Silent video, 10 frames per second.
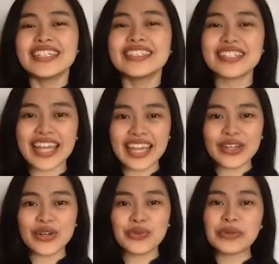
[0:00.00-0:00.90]

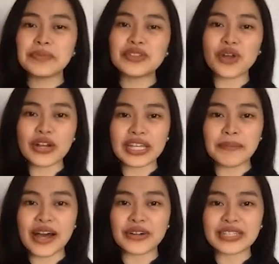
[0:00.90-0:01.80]
Today, we will be talking
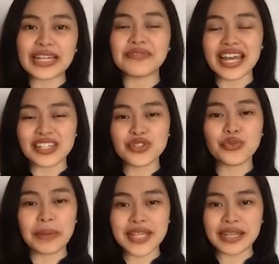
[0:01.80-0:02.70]
about advanced
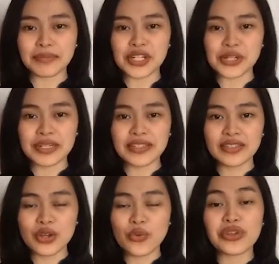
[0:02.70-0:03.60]
website measurement
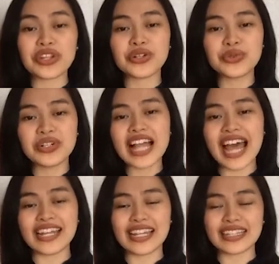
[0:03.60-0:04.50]
with our Google
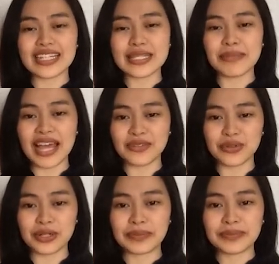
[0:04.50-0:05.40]
Analytics
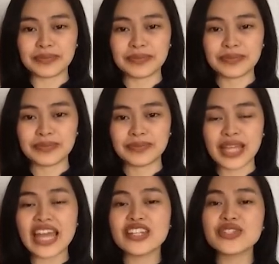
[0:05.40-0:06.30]
platform,
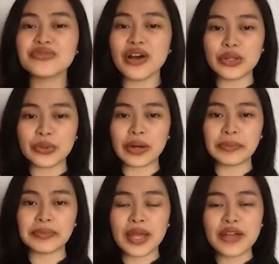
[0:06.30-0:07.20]
and it's a follow-up
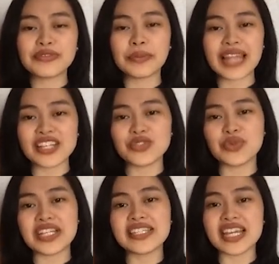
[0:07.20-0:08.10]
from last
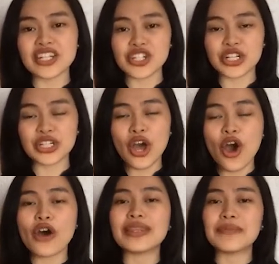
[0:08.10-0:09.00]
week's session
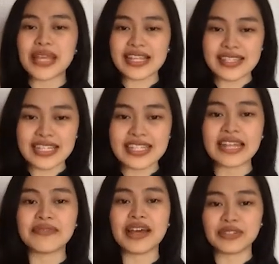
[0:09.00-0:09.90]
on the basics
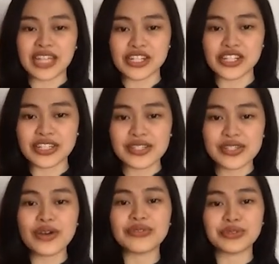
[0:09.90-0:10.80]
and
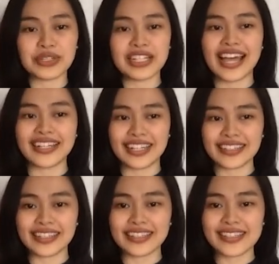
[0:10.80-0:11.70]
foundations of Google
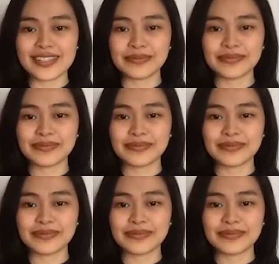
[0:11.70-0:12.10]
Analytics.